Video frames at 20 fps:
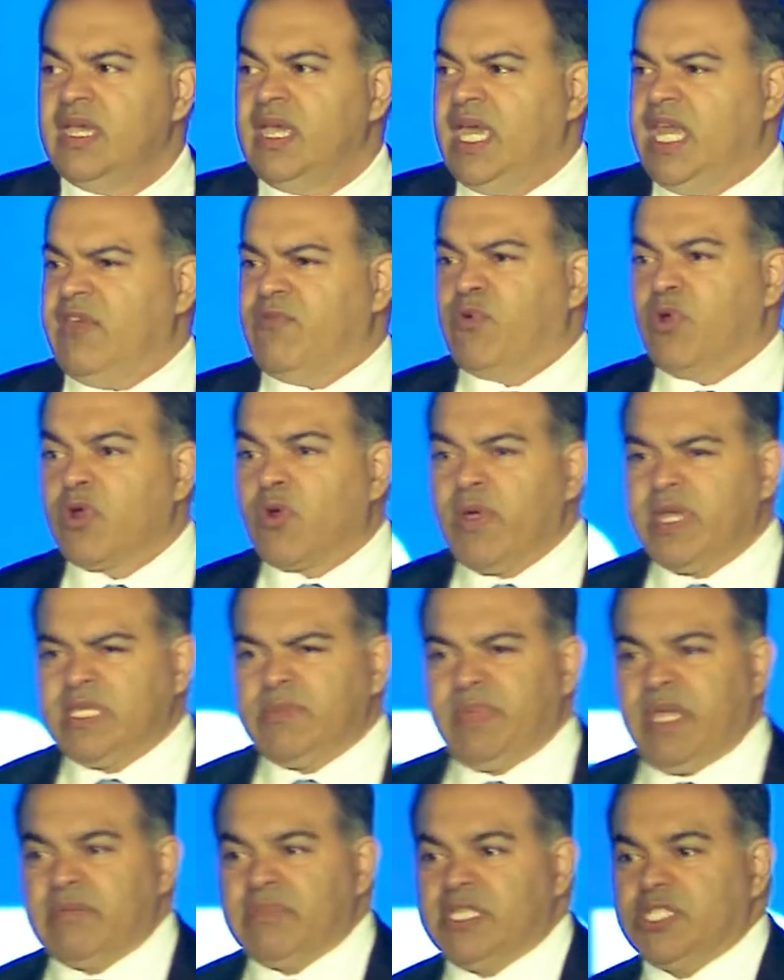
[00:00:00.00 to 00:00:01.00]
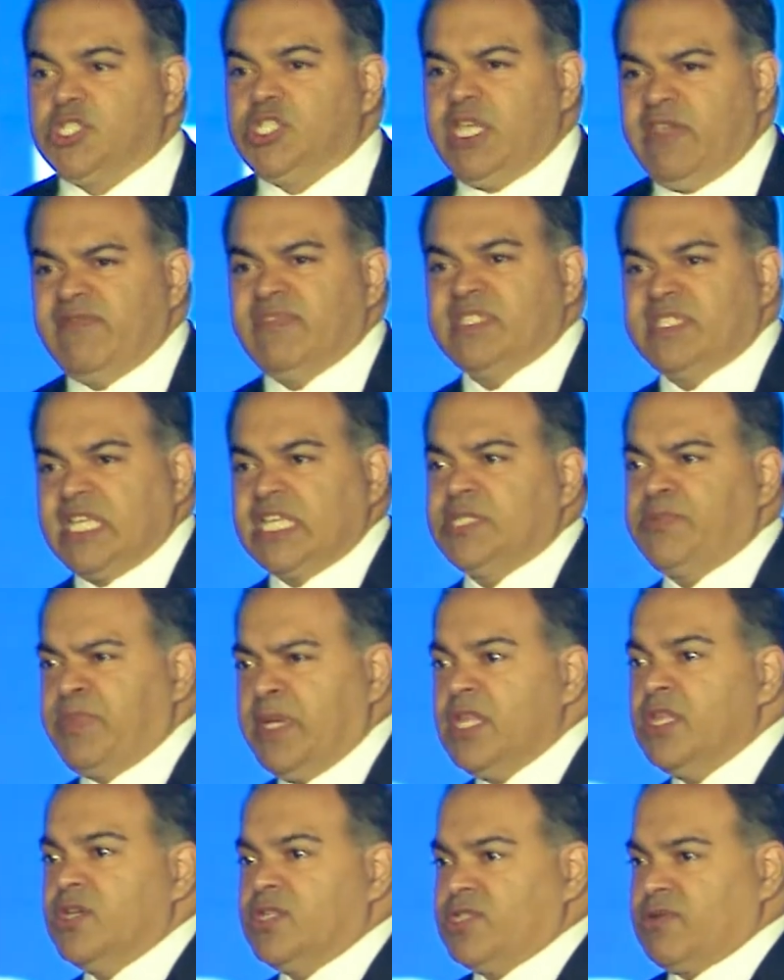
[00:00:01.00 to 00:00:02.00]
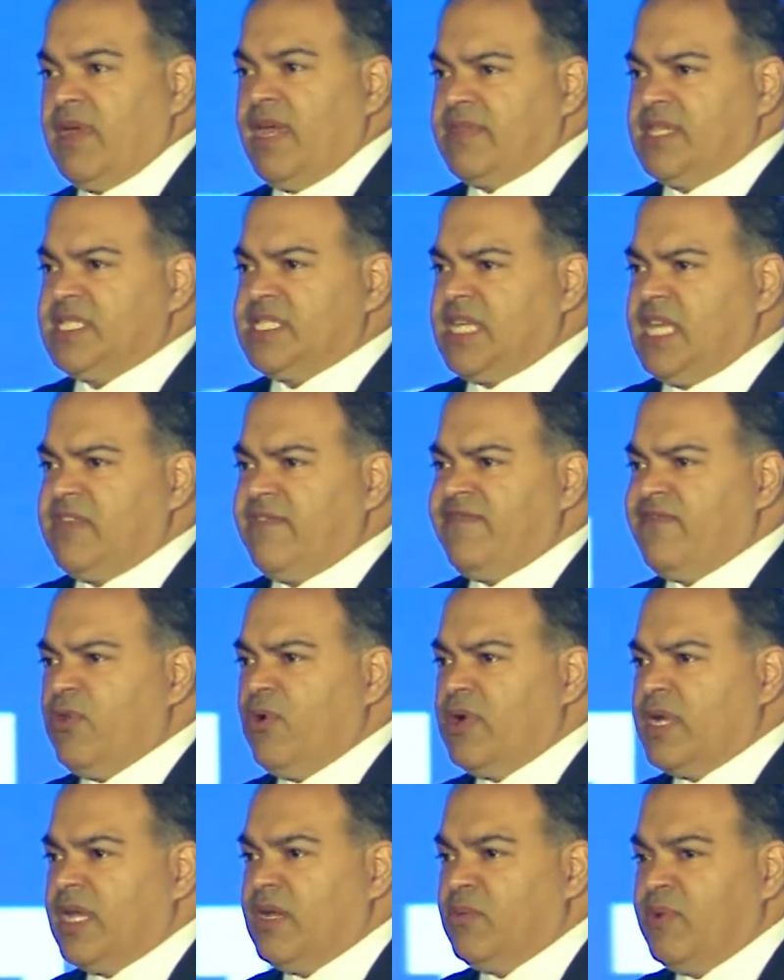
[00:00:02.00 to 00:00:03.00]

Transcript: And if we're going to be able to achieve the 6 pillars around the state of Florida,